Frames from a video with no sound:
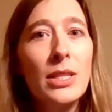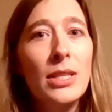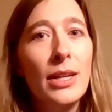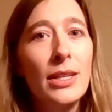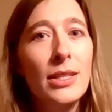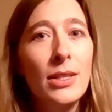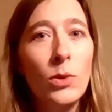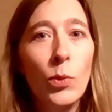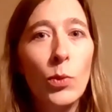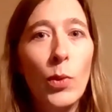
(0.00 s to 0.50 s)

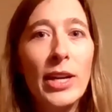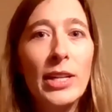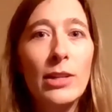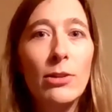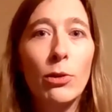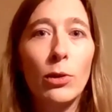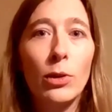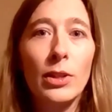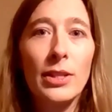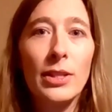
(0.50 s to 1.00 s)
size and weight,
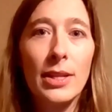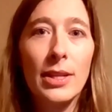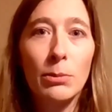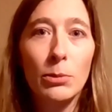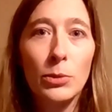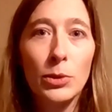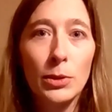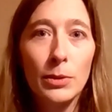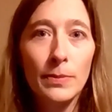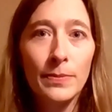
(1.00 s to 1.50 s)
for
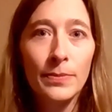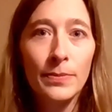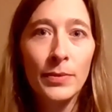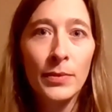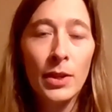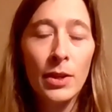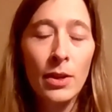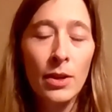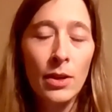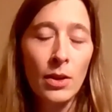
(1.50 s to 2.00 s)
example.
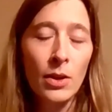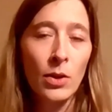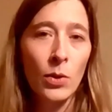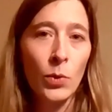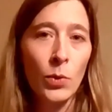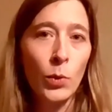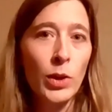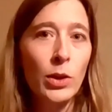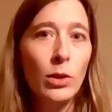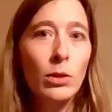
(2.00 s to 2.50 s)

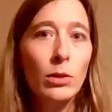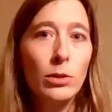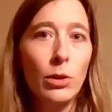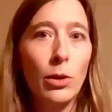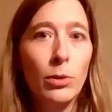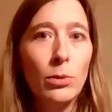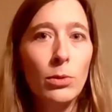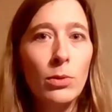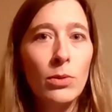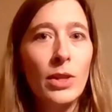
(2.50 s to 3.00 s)
We all
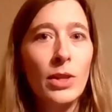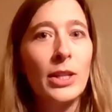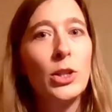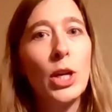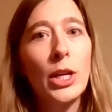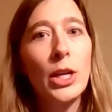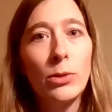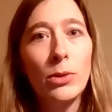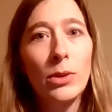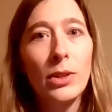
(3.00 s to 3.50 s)
know that
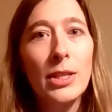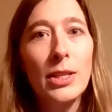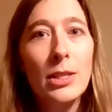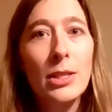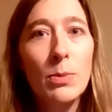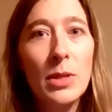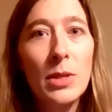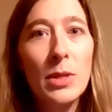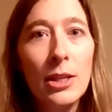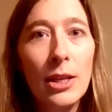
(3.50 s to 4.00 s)
generally
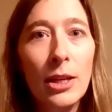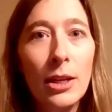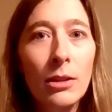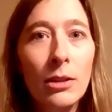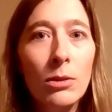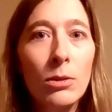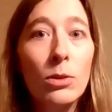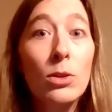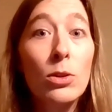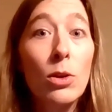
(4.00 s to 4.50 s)
speaking,
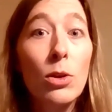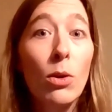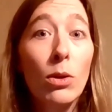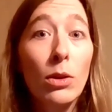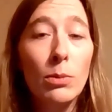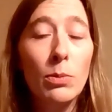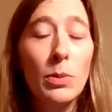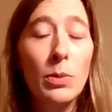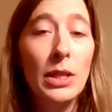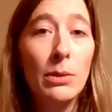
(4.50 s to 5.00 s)

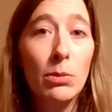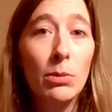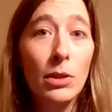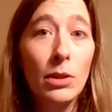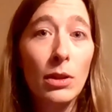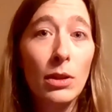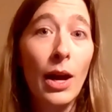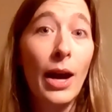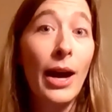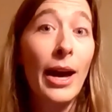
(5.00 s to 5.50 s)
taller
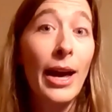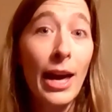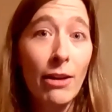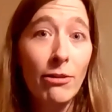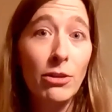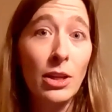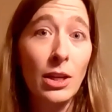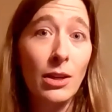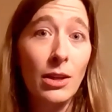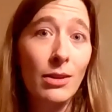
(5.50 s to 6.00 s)
people are
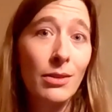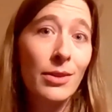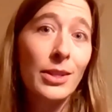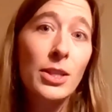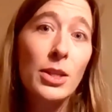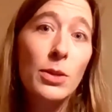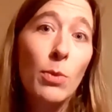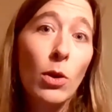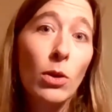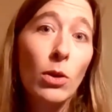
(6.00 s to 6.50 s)
heavier than
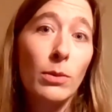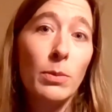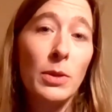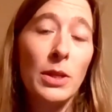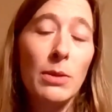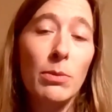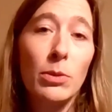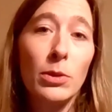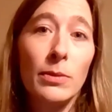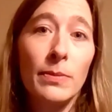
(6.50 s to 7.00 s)
smaller
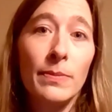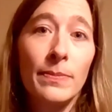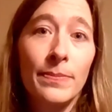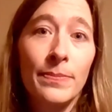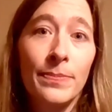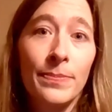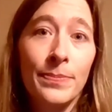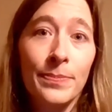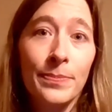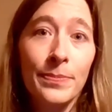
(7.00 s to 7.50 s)
people.
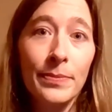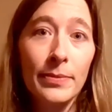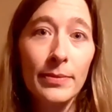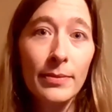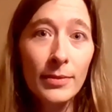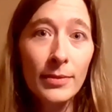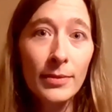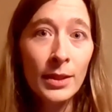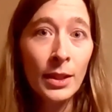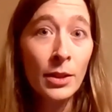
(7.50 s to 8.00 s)

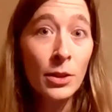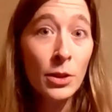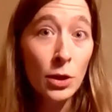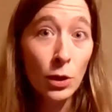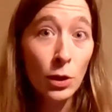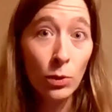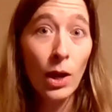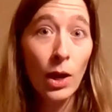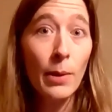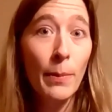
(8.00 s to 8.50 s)

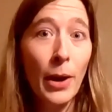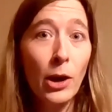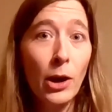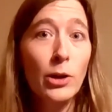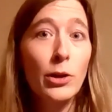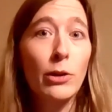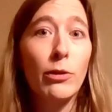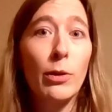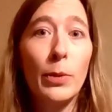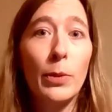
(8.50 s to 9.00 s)
So a part
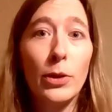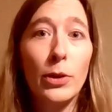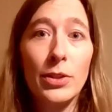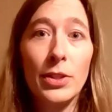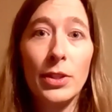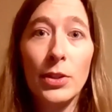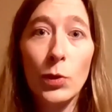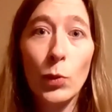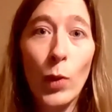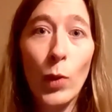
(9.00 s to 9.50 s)
of a
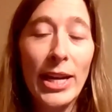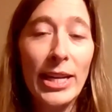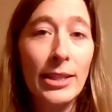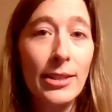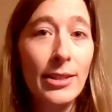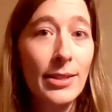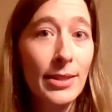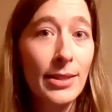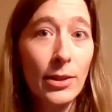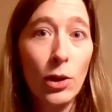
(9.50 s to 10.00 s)
person's weight
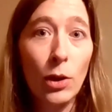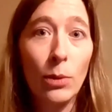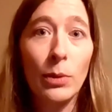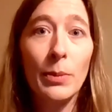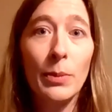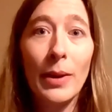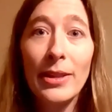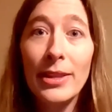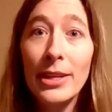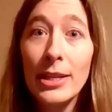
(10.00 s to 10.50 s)
is determined
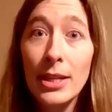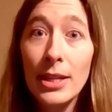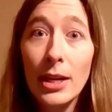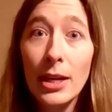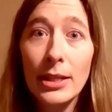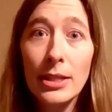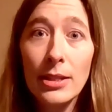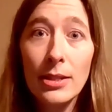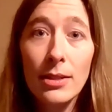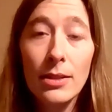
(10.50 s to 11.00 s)
by their
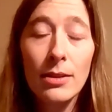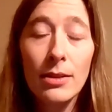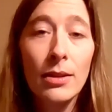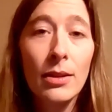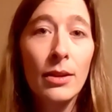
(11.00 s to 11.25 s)
size.